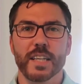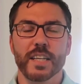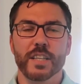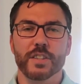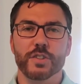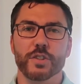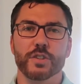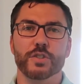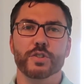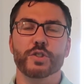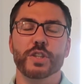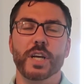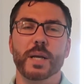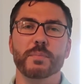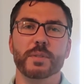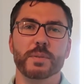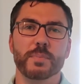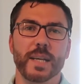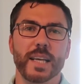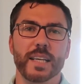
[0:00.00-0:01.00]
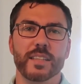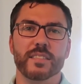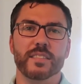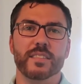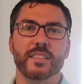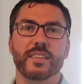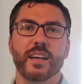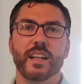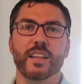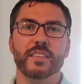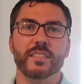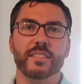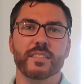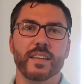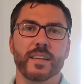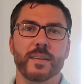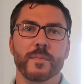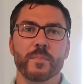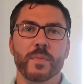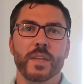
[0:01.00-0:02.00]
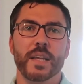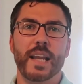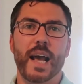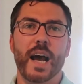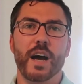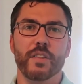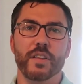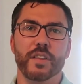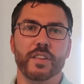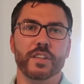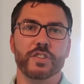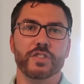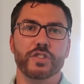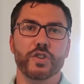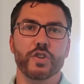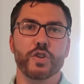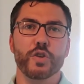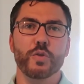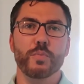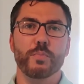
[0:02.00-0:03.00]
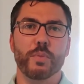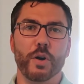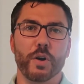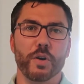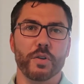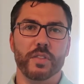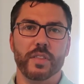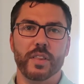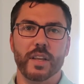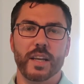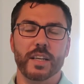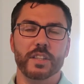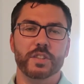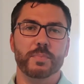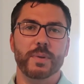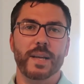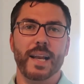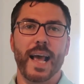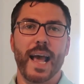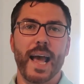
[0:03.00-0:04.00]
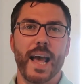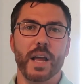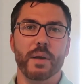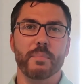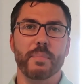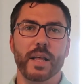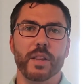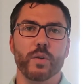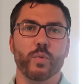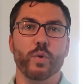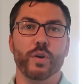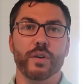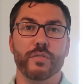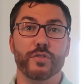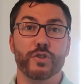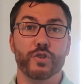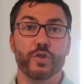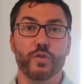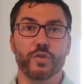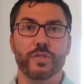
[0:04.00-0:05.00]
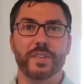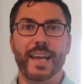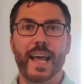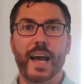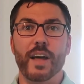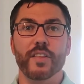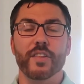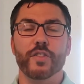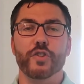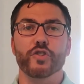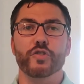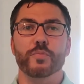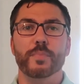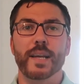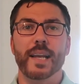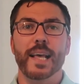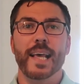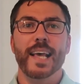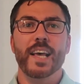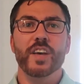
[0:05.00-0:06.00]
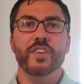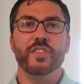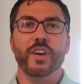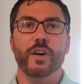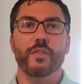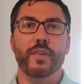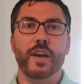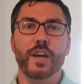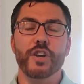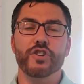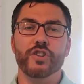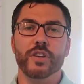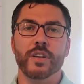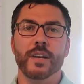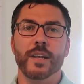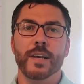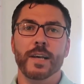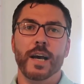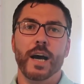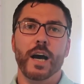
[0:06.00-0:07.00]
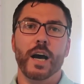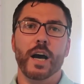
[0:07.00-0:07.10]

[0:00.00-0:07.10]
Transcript: So James begins to tell us that now that this new birth that has been had by the word of truth, now that there's been salvation